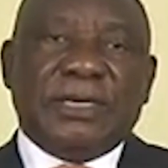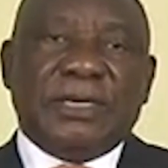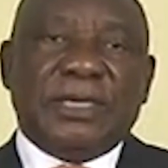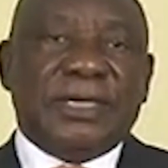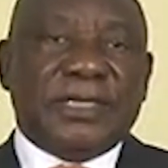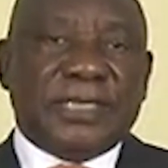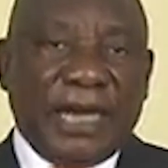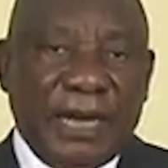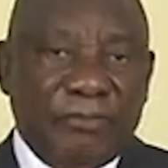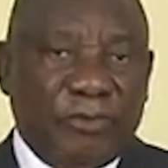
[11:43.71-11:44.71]
It is a
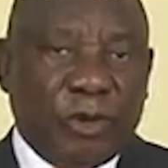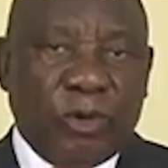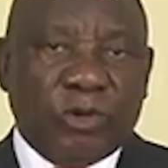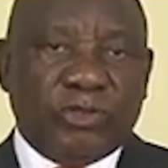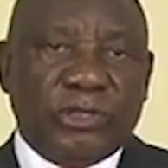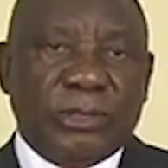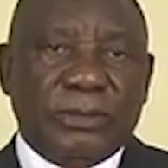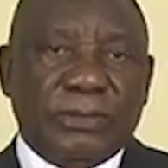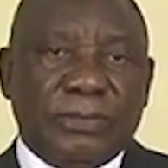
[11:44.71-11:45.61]
time for caution.